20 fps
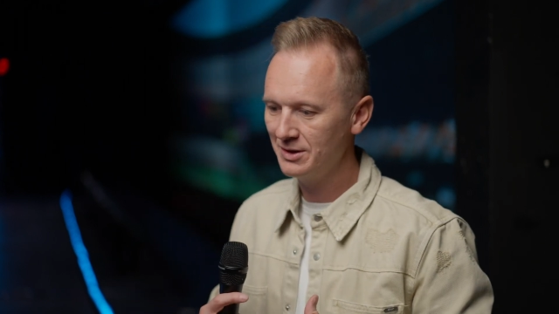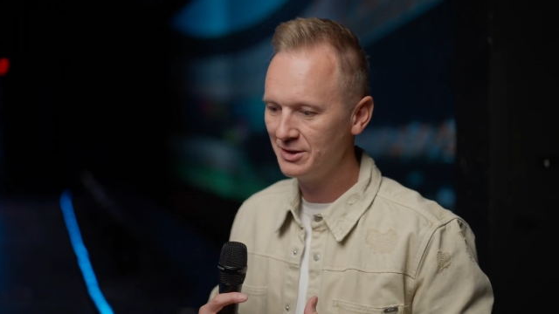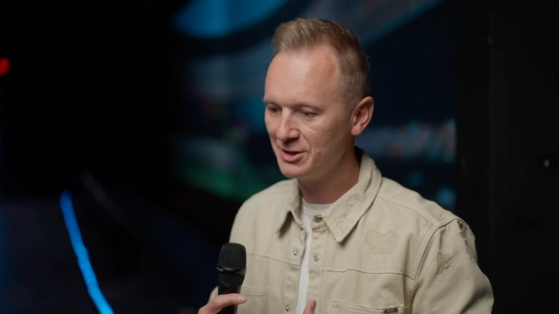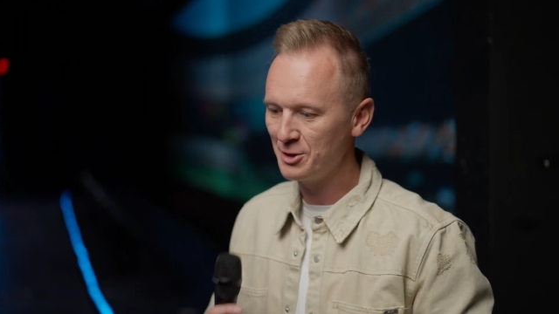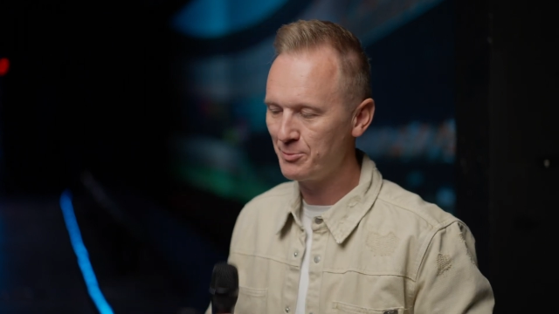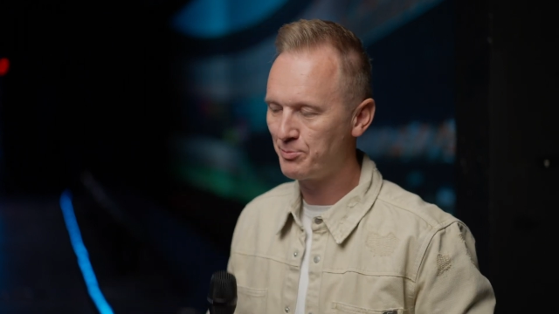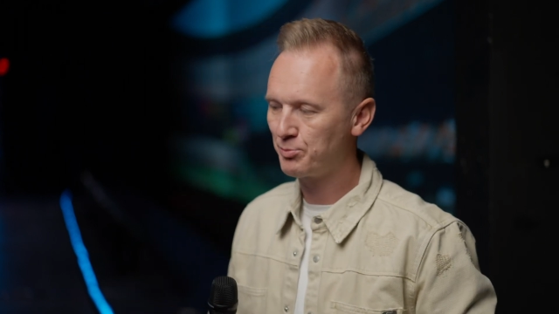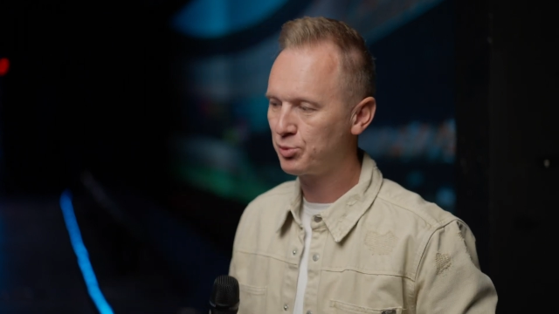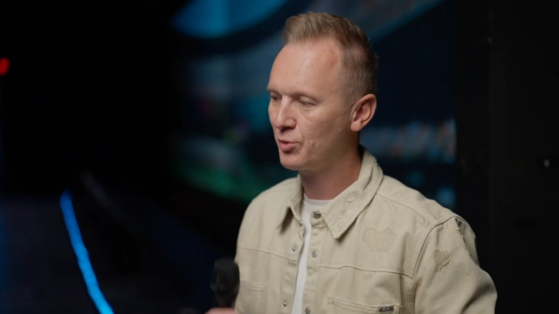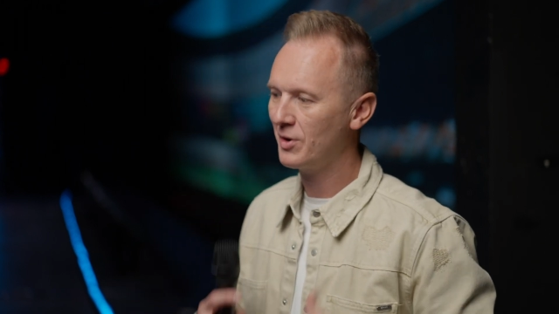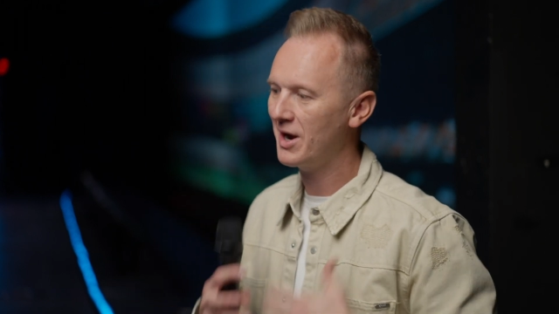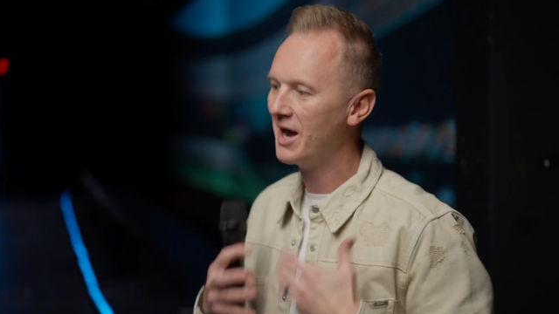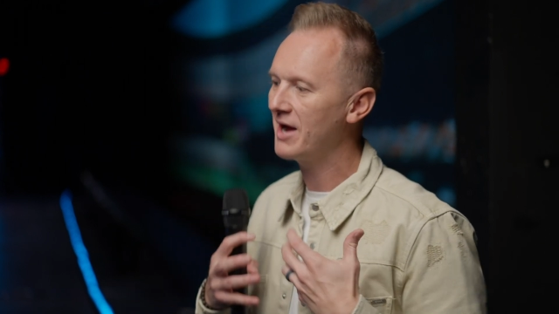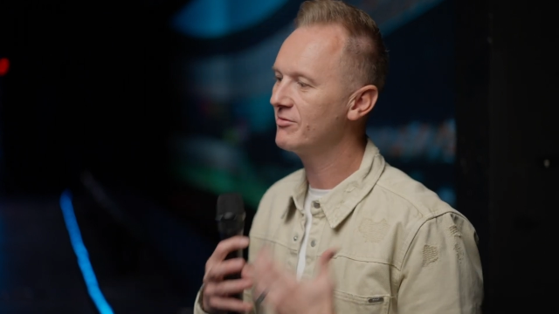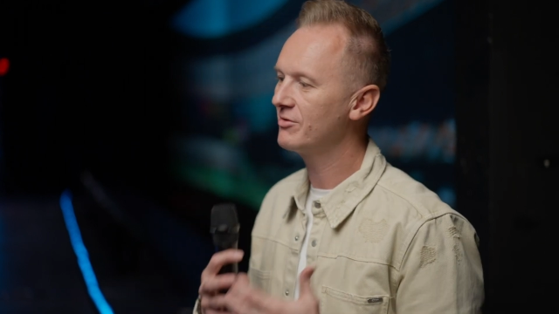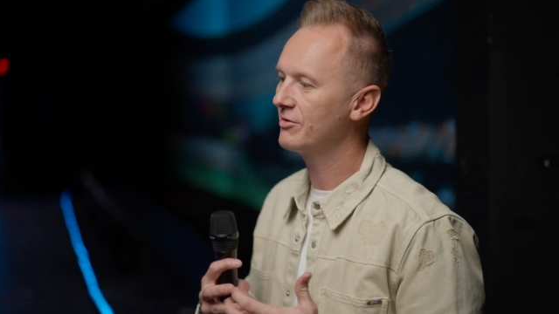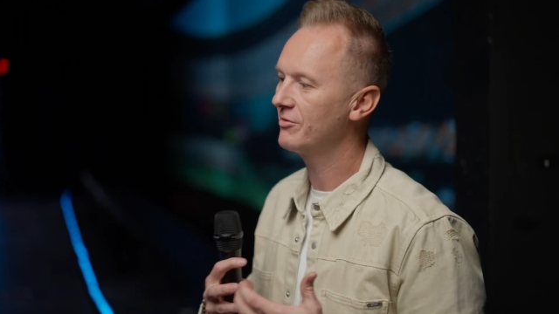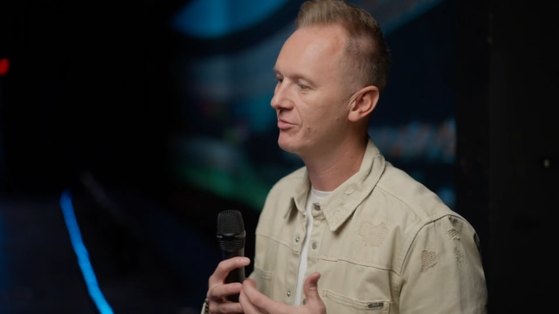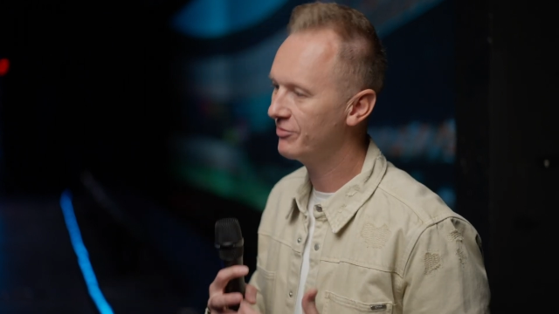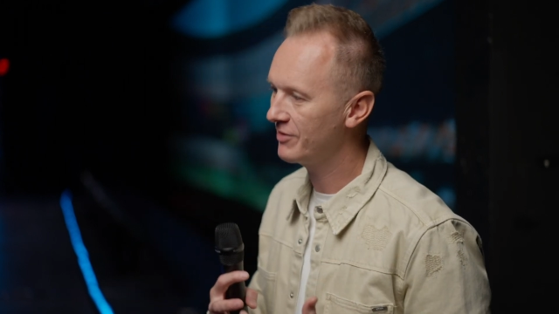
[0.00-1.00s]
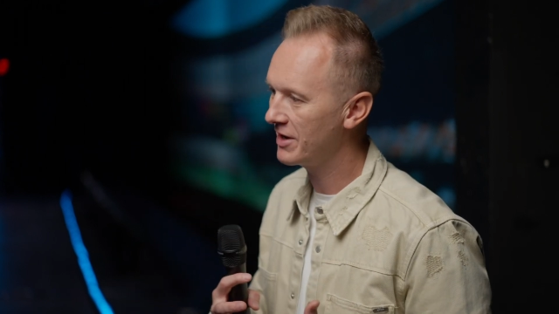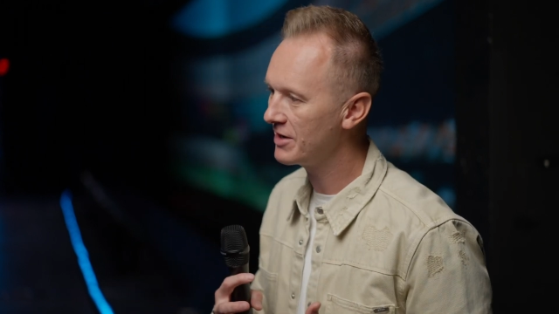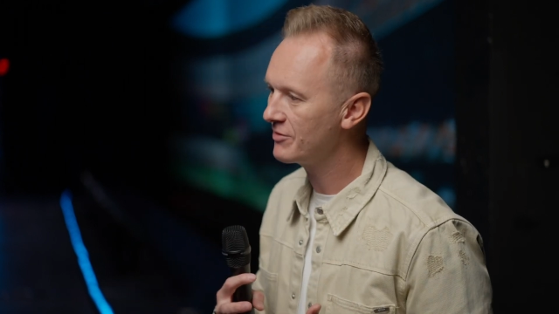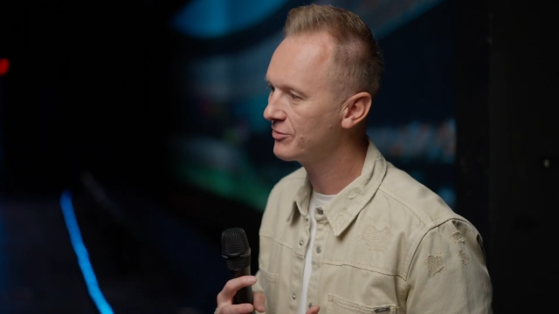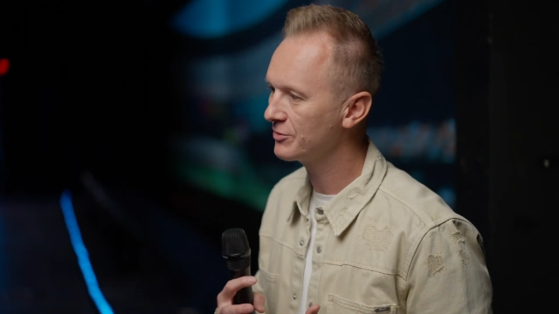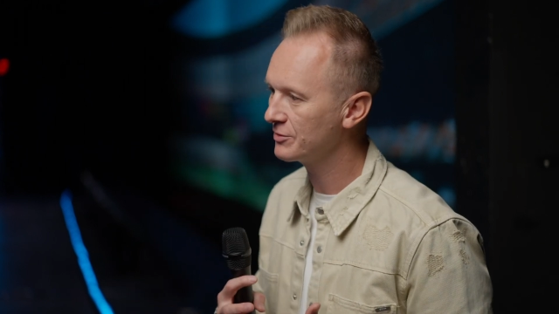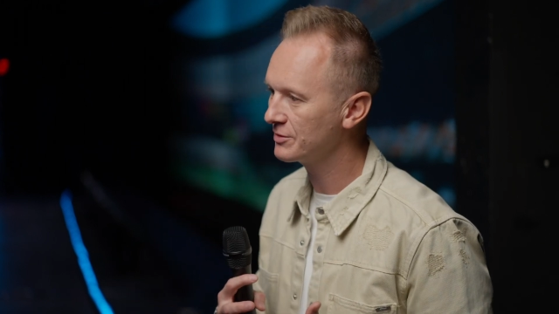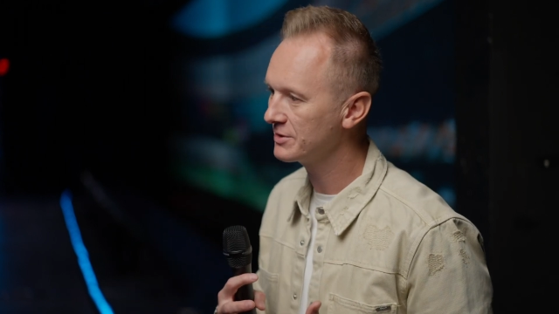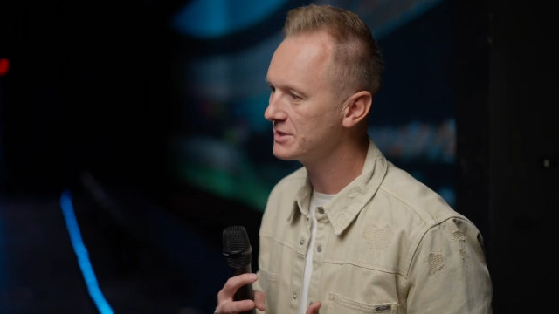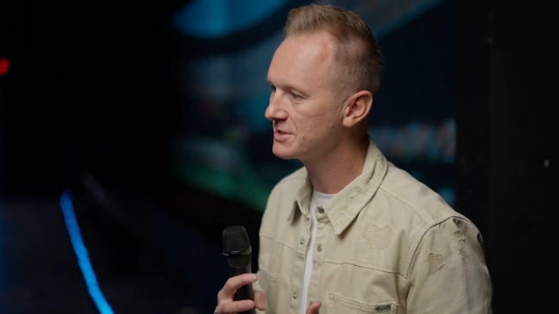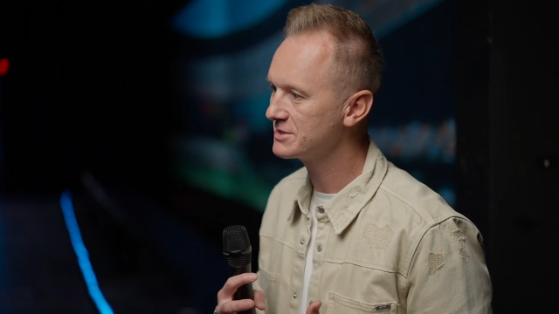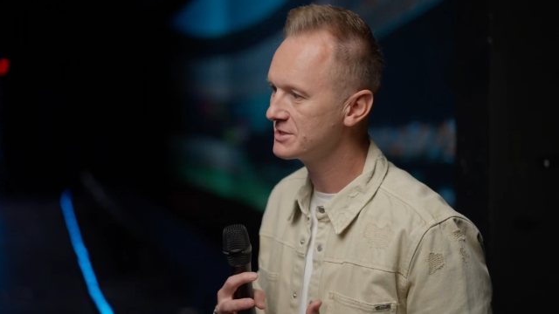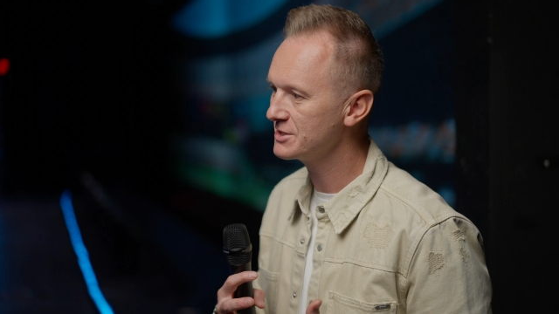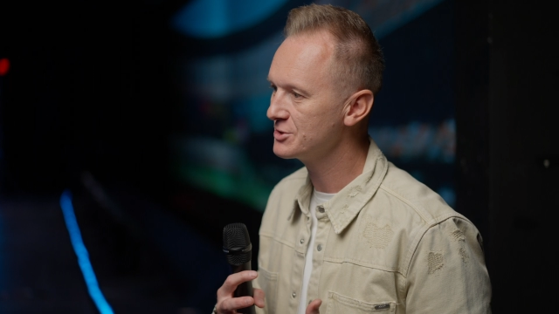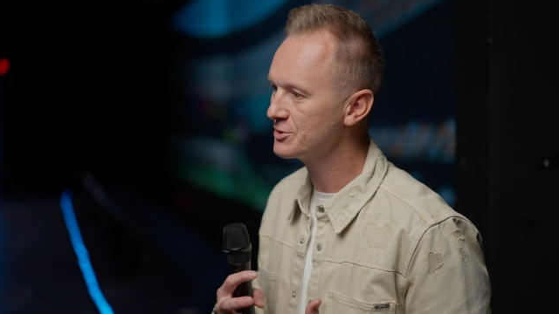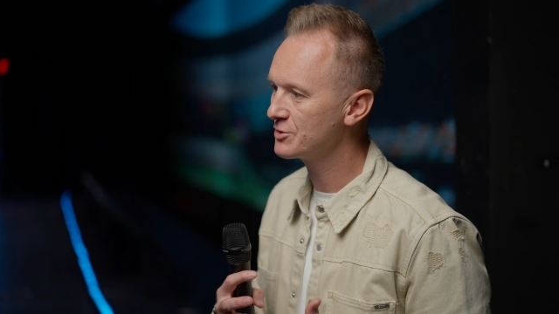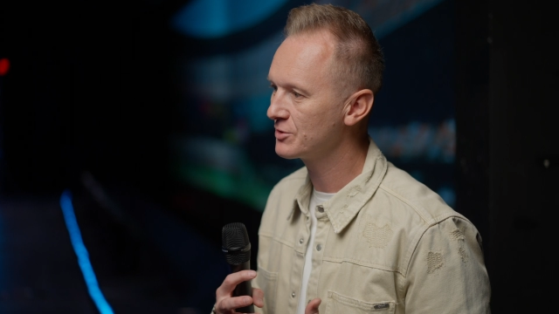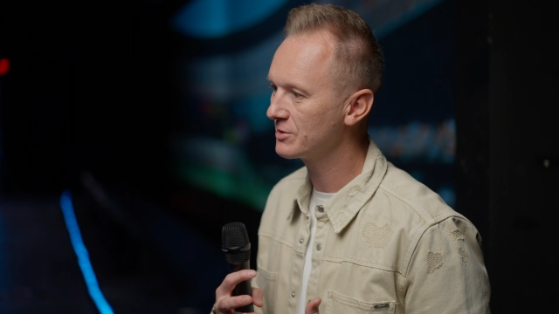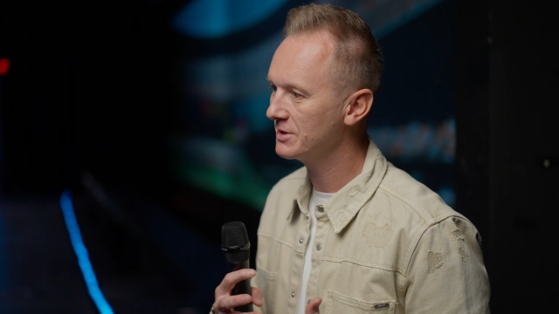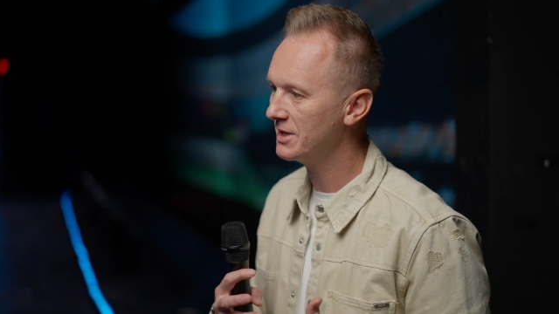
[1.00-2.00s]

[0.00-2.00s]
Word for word: the private faithfulness in your